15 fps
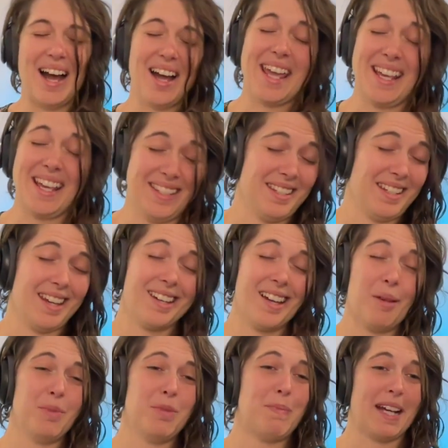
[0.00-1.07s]
I guess it
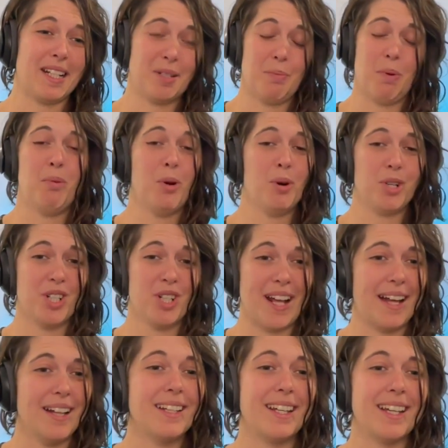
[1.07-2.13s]
comes back to
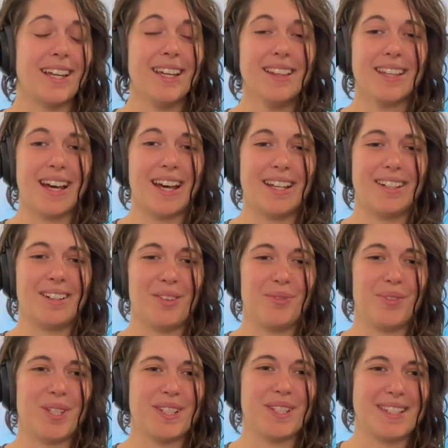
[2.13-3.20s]
proportionality that
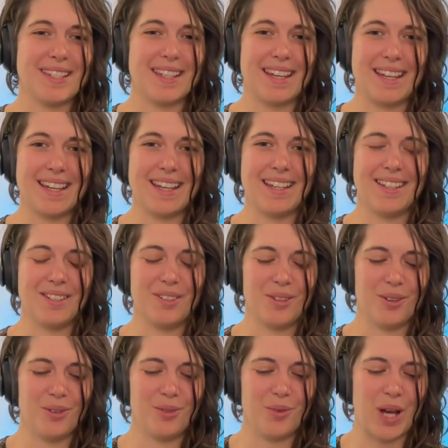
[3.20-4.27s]
obviously, you
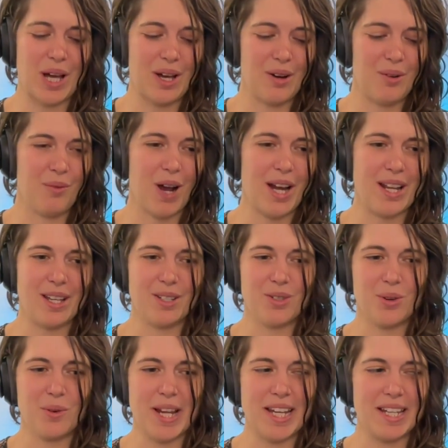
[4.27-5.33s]
know, uh, writing a
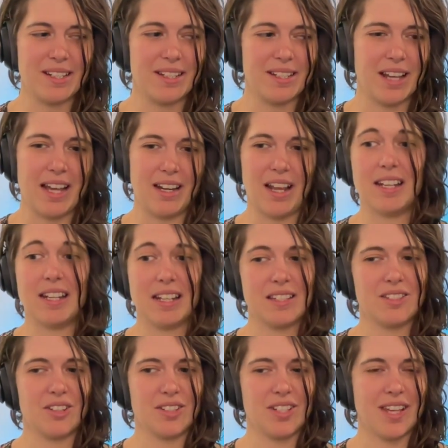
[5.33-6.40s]
tweet, and, and
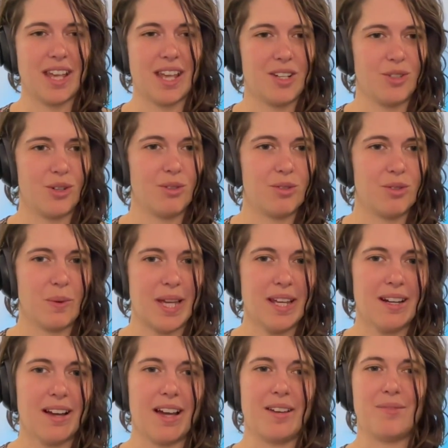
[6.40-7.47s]
that's not to say I don't
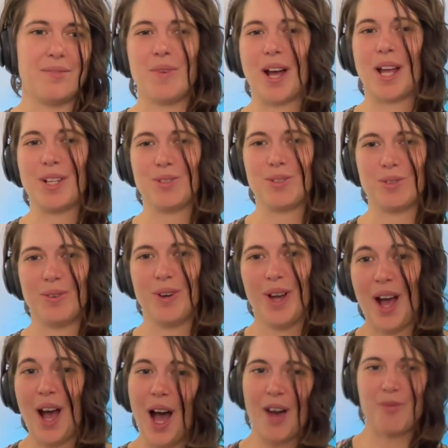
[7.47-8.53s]
tweet. I, I do
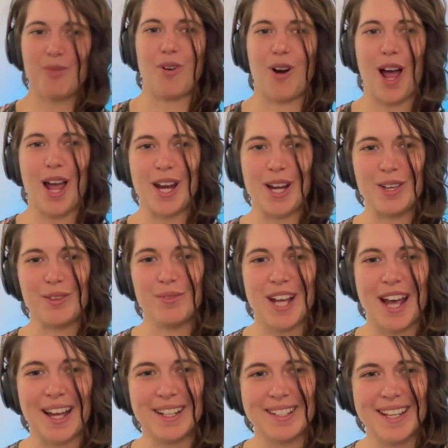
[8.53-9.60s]
a variety of
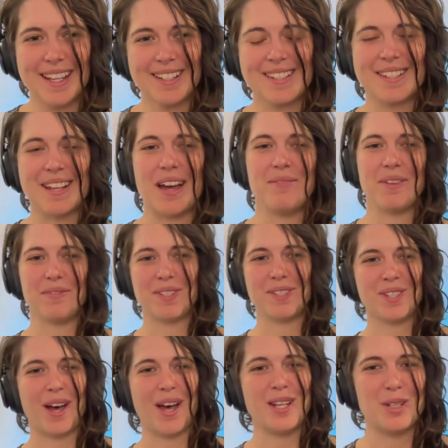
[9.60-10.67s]
tactics. I've even
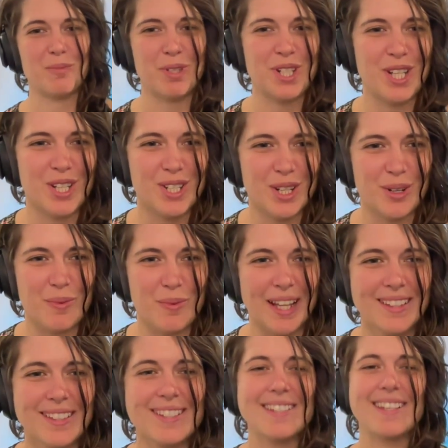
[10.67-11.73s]
signed a petition
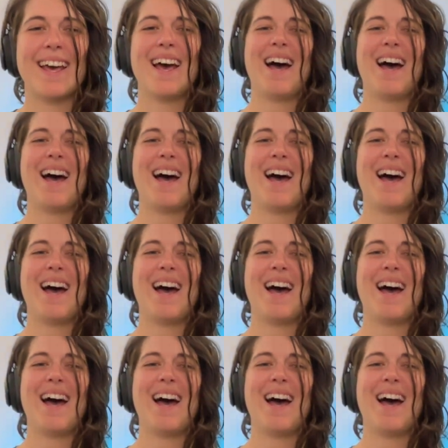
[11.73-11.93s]
once.